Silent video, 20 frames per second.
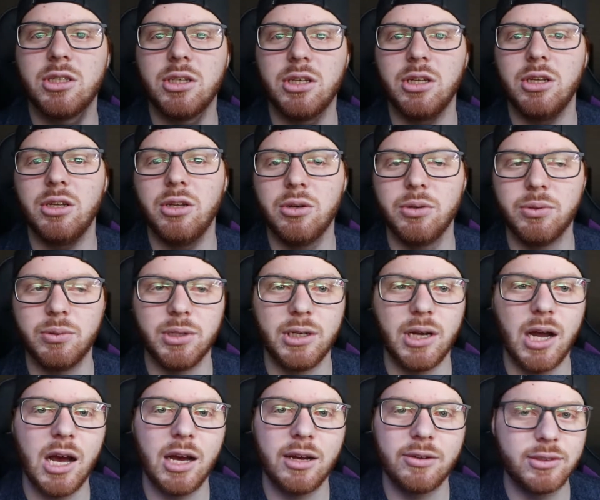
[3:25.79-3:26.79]
You would
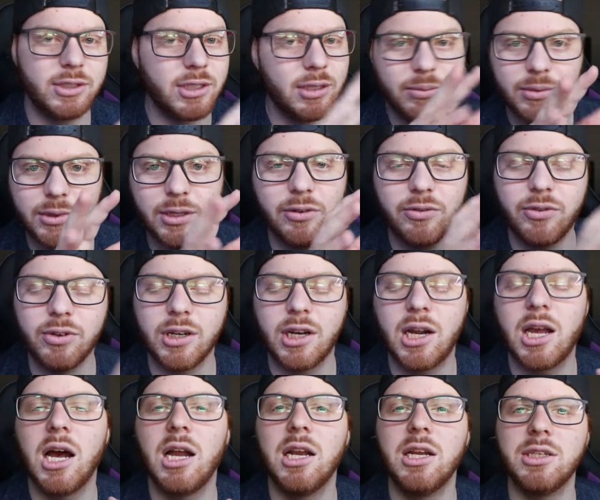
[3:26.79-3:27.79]
have some different
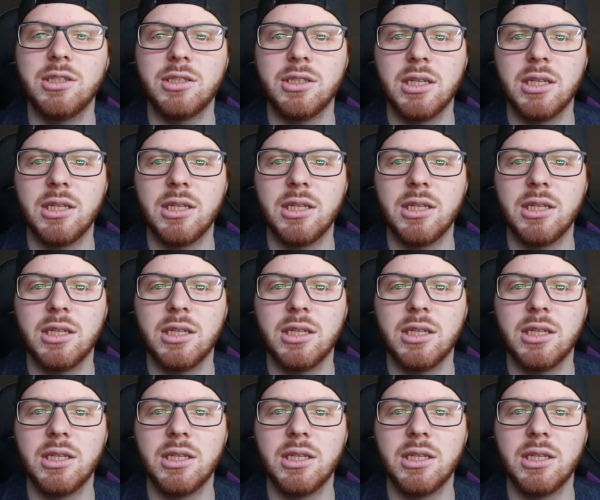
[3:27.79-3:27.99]
colors